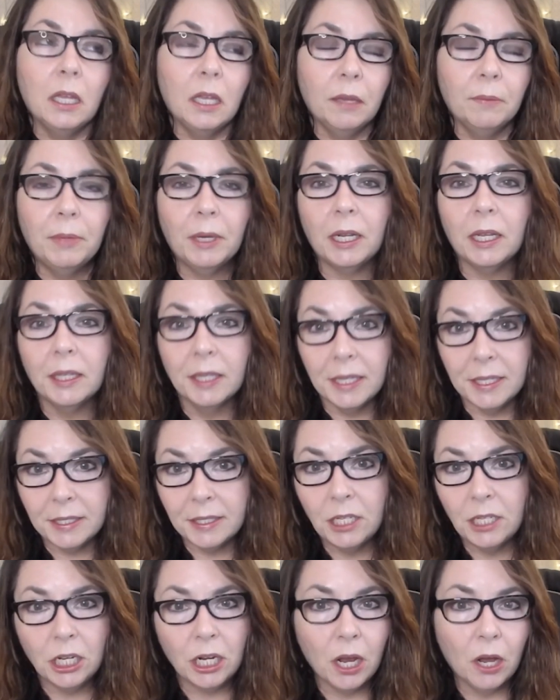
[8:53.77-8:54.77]
But at
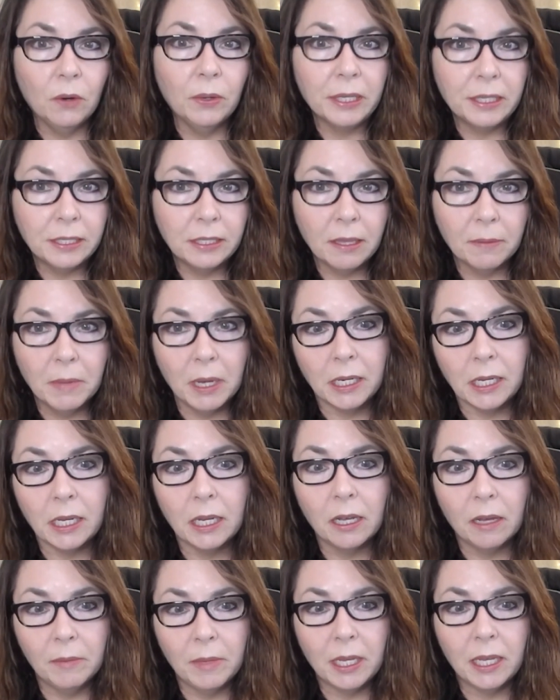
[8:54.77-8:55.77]
least, you know, it's the money
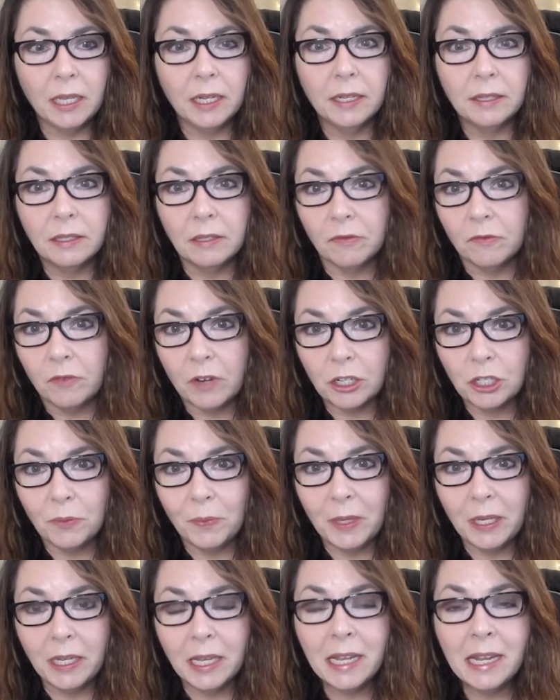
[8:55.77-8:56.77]
coming in, it's a fresh
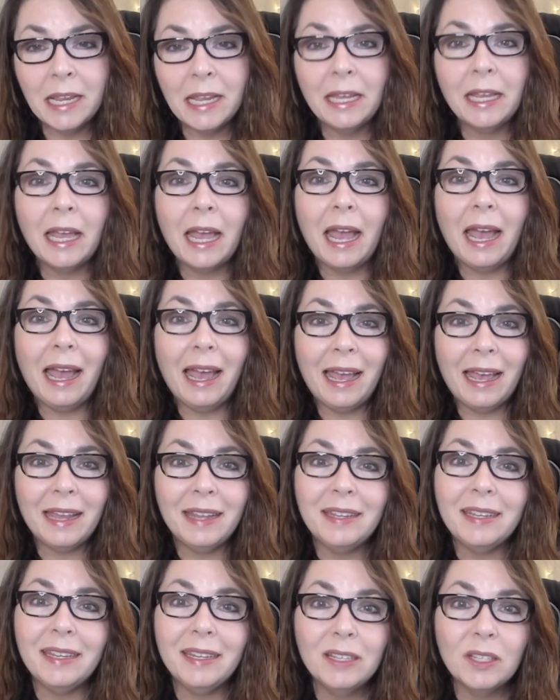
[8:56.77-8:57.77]
beginning,
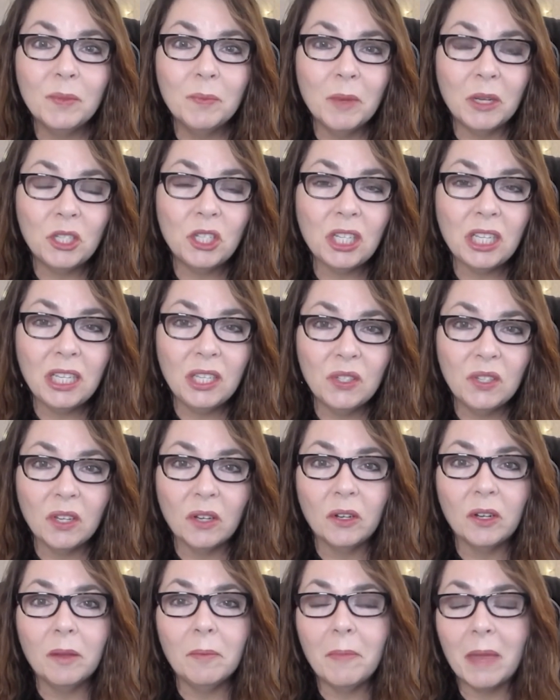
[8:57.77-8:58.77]
and it is much
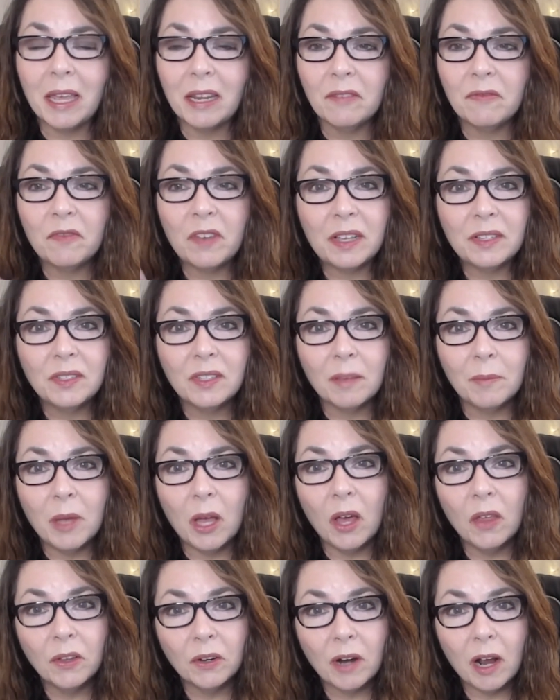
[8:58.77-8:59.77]
easier to manifest some
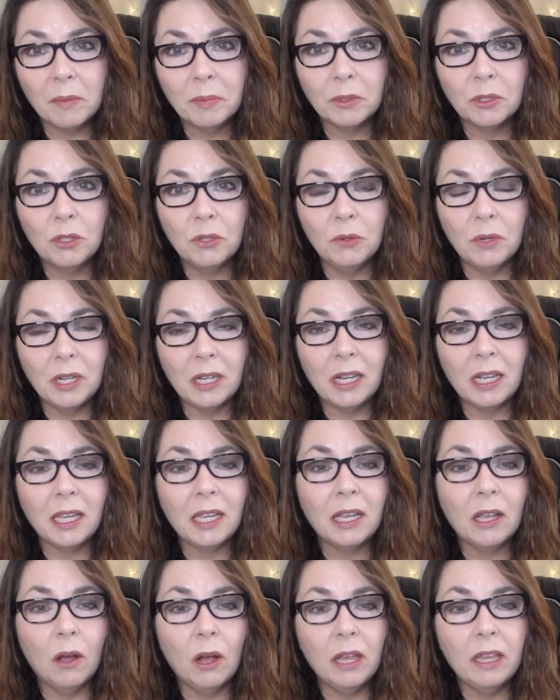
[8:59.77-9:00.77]
other
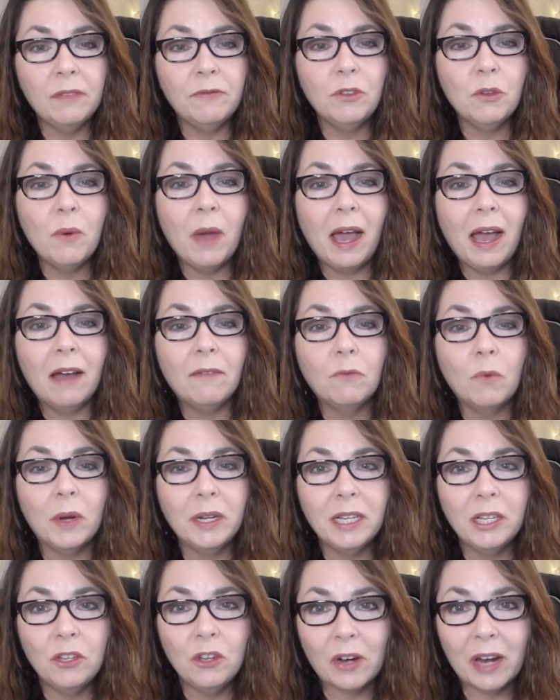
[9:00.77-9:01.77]
opportunity if you have one in your